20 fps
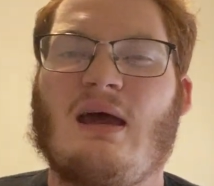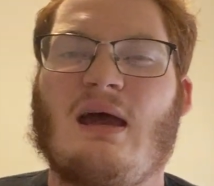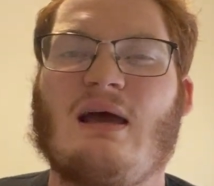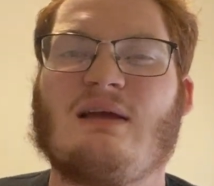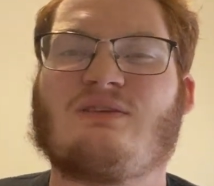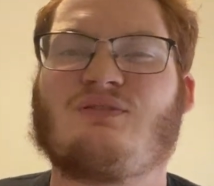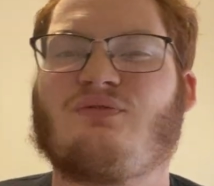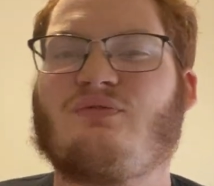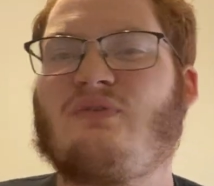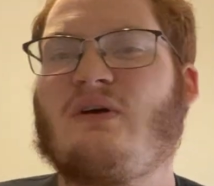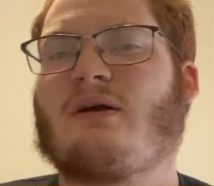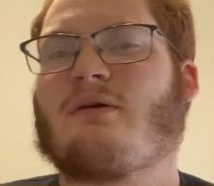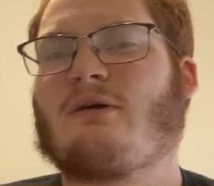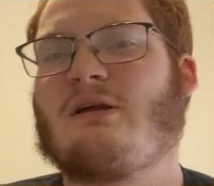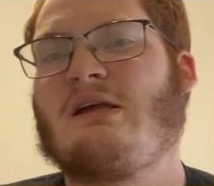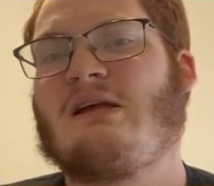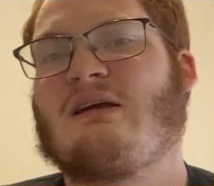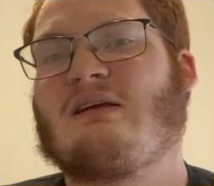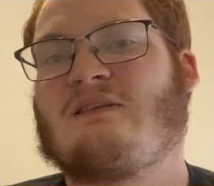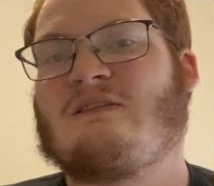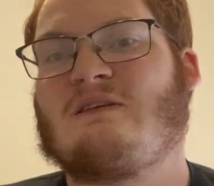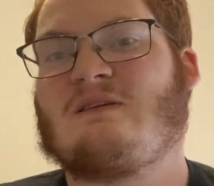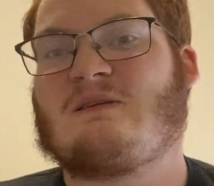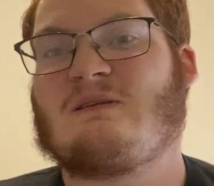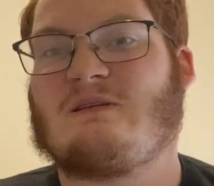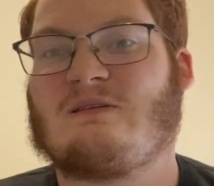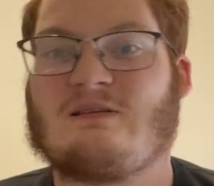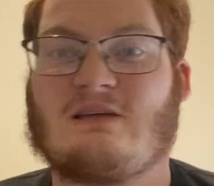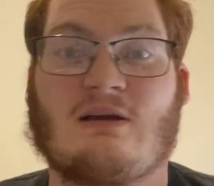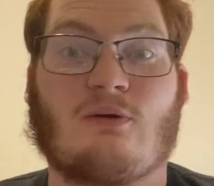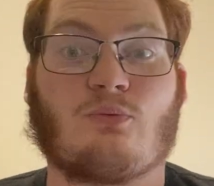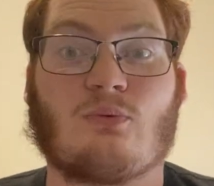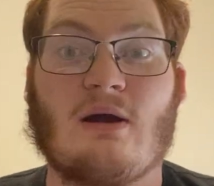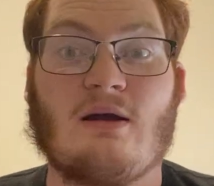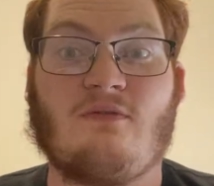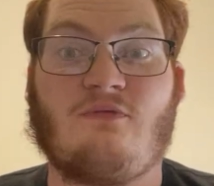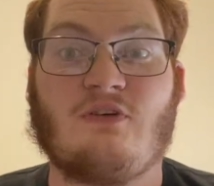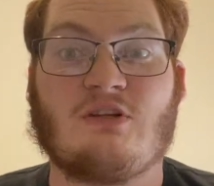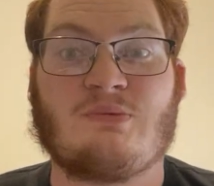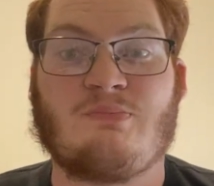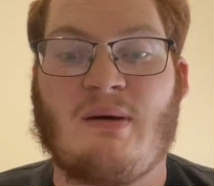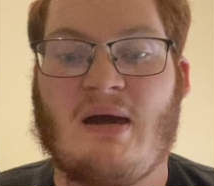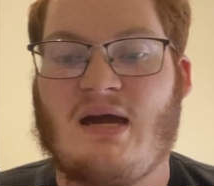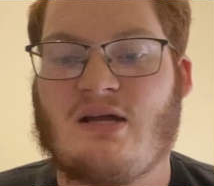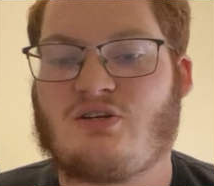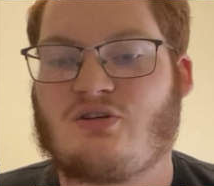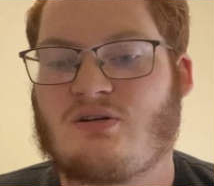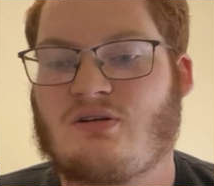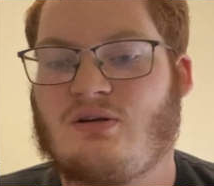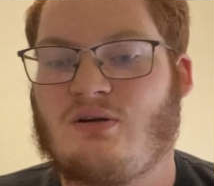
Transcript: It's very inconsistent. It's like Ryan Fitzpatrick